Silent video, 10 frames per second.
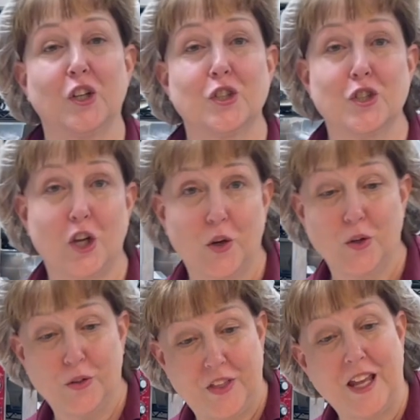to show
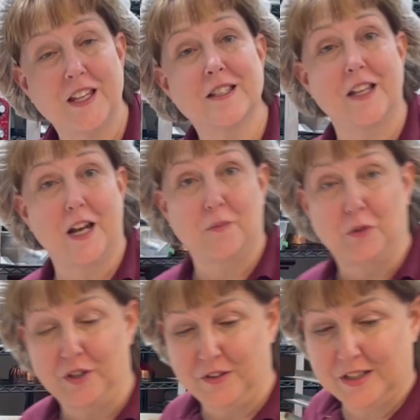you these that I
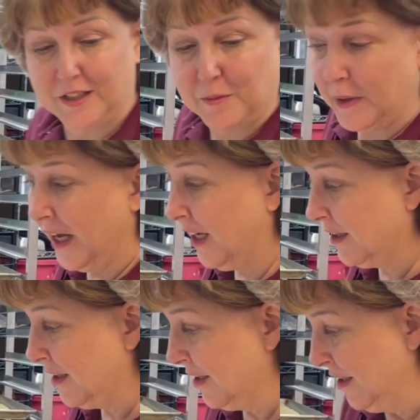previously
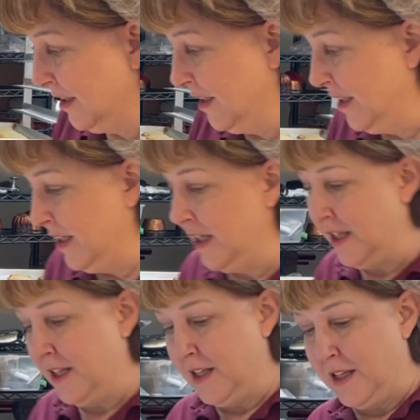baked.
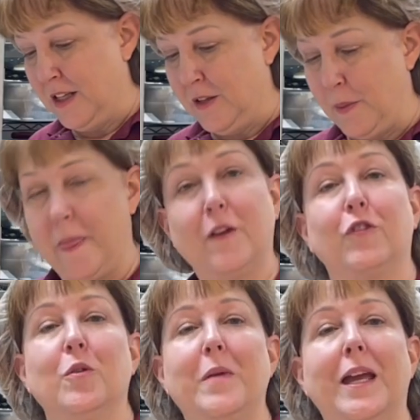If
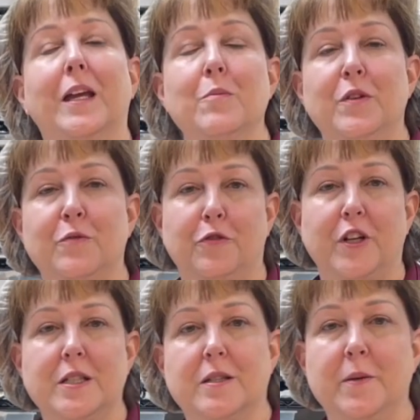you make them and
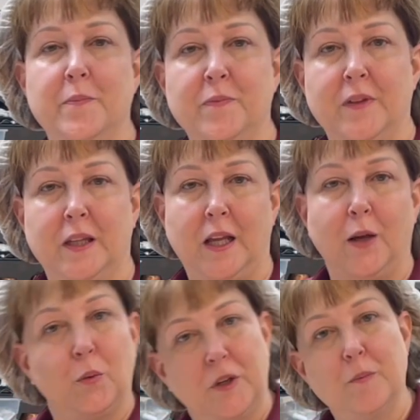freeze them,
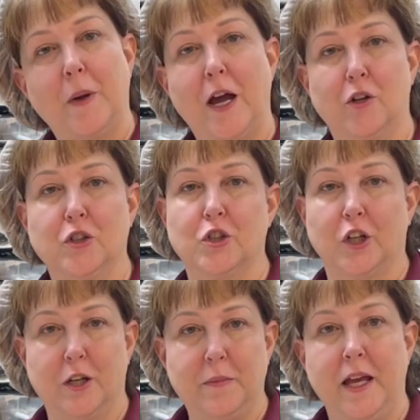I wouldn't powdered
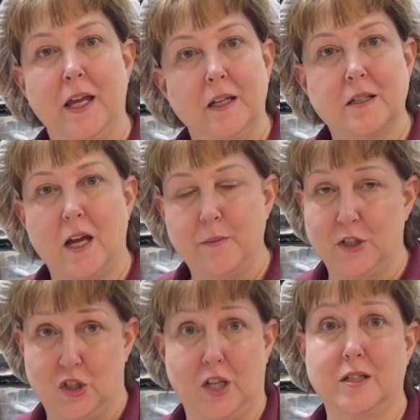sugar them ahead of time.
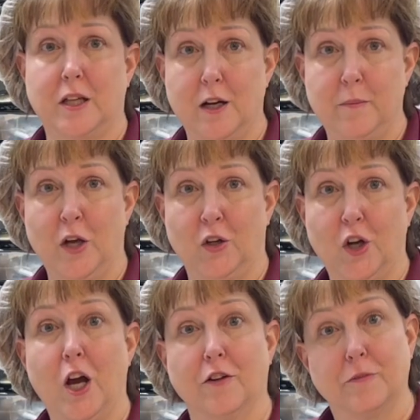It's just going to melt
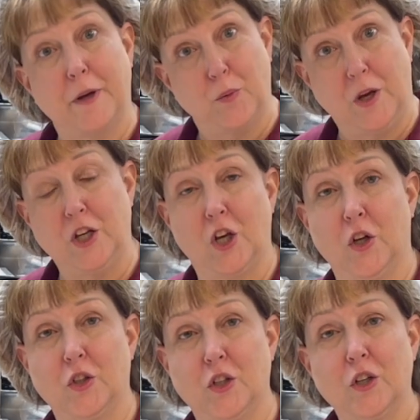off. But when you
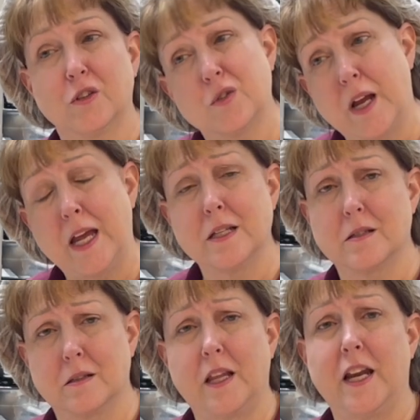go to do your
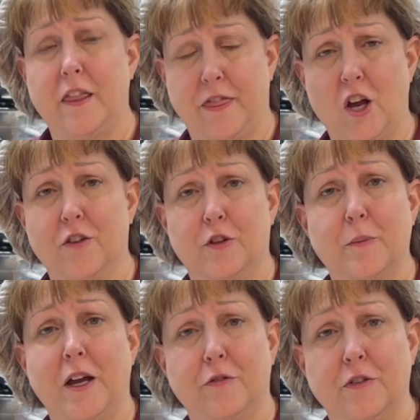trays, let it thaw for
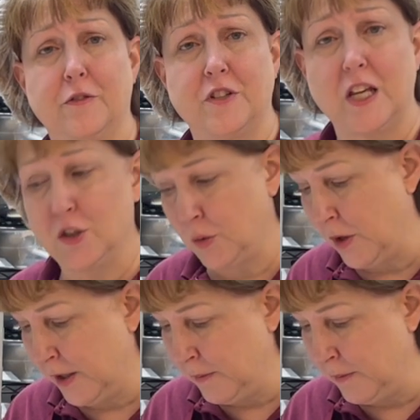about 15-20